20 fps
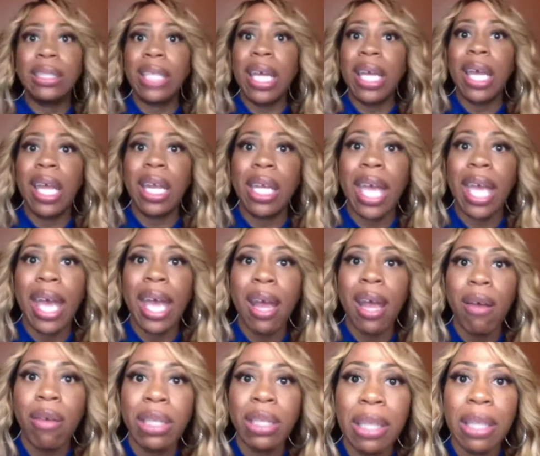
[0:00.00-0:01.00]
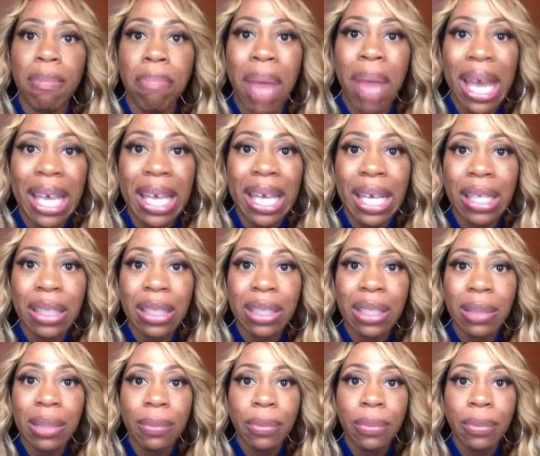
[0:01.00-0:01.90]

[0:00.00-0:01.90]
and Karens and Beckys